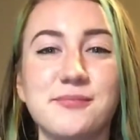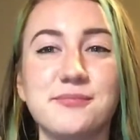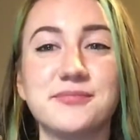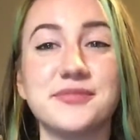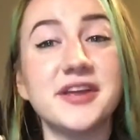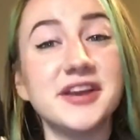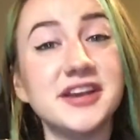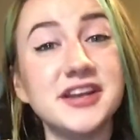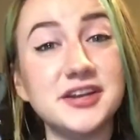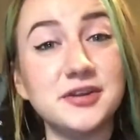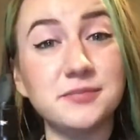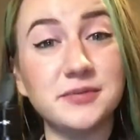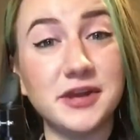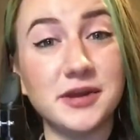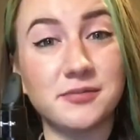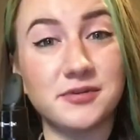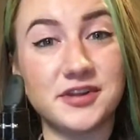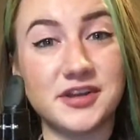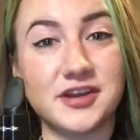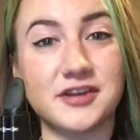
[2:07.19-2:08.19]
They need to be
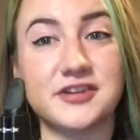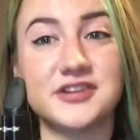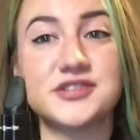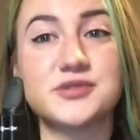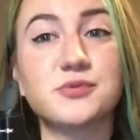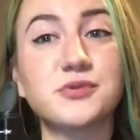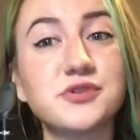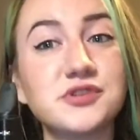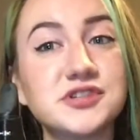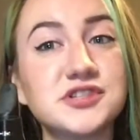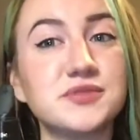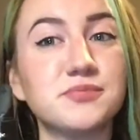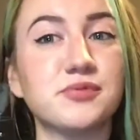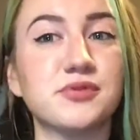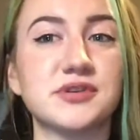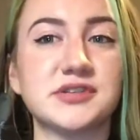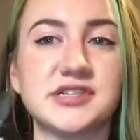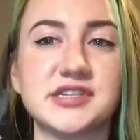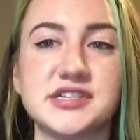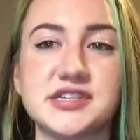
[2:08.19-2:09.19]
able to hear us. We're the
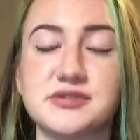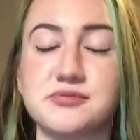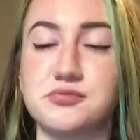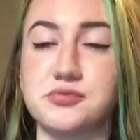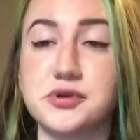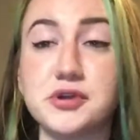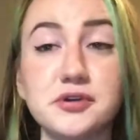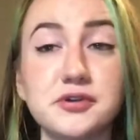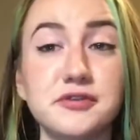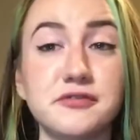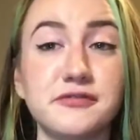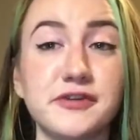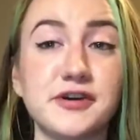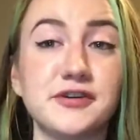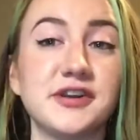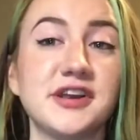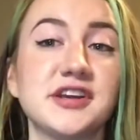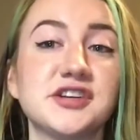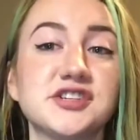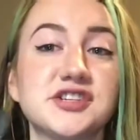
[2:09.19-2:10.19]
support system. We are the
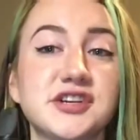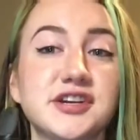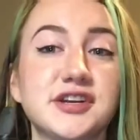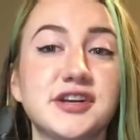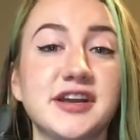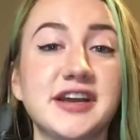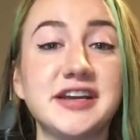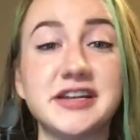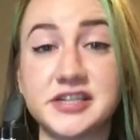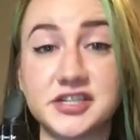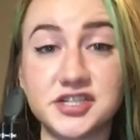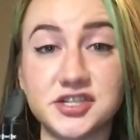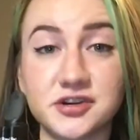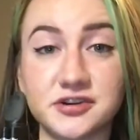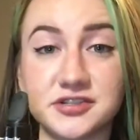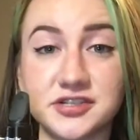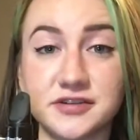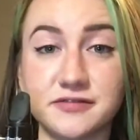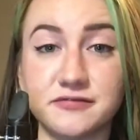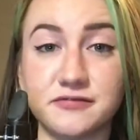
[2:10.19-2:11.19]
foundation, and it
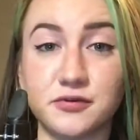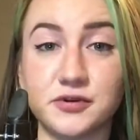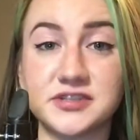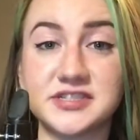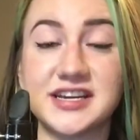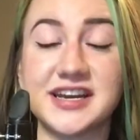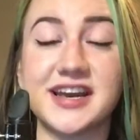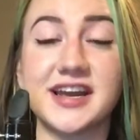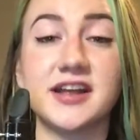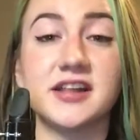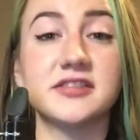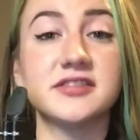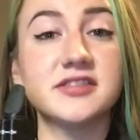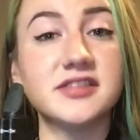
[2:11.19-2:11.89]
starts at forte.